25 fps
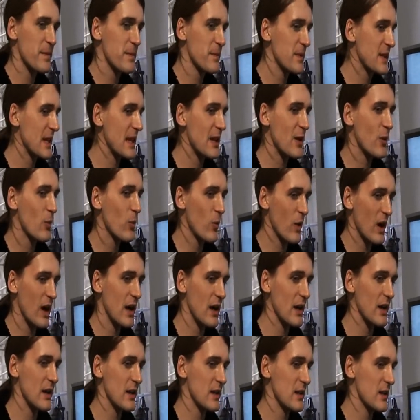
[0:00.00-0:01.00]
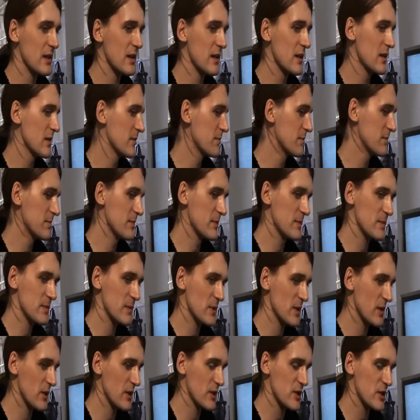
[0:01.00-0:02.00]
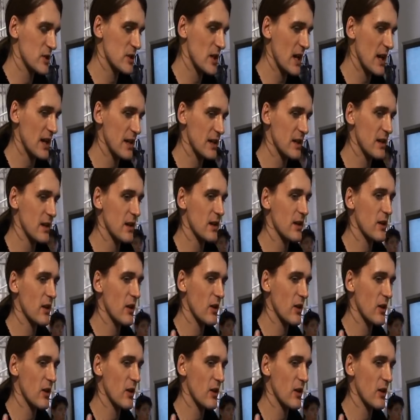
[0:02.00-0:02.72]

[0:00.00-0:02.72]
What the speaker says: think why China